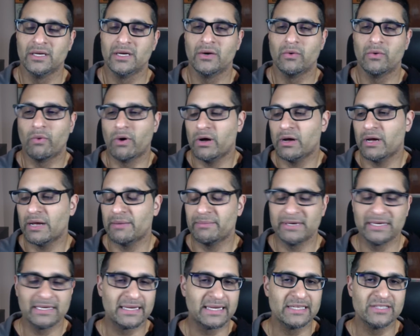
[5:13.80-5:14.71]
Well, I
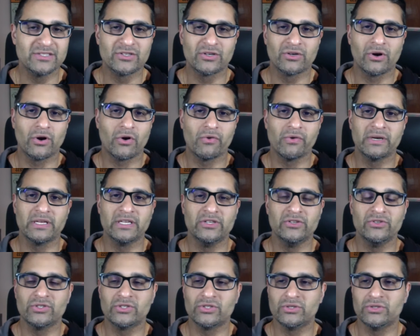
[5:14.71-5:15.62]
mean, kids are already
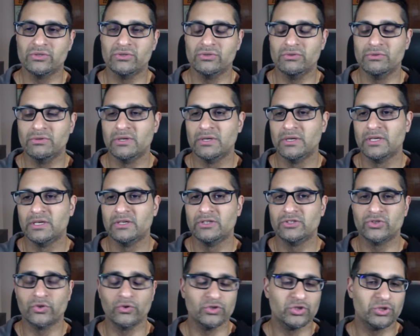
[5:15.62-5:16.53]
used to
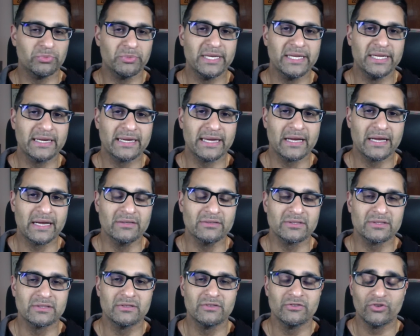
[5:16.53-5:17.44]
social media
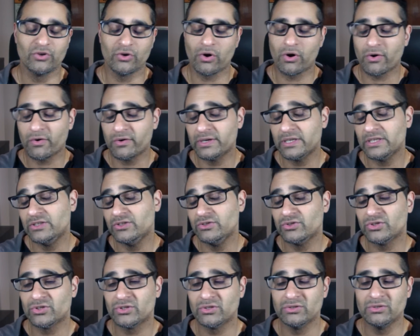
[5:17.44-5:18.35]
accounts. They're already
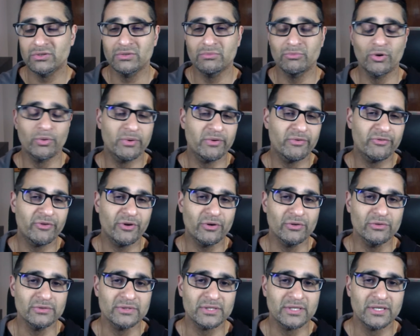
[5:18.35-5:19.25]
used to mobile
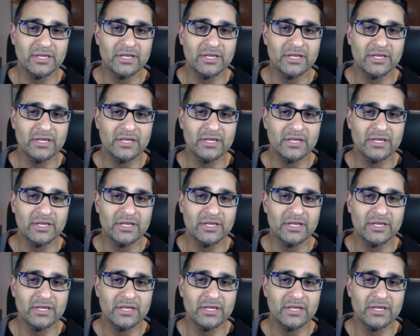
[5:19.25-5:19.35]
phones.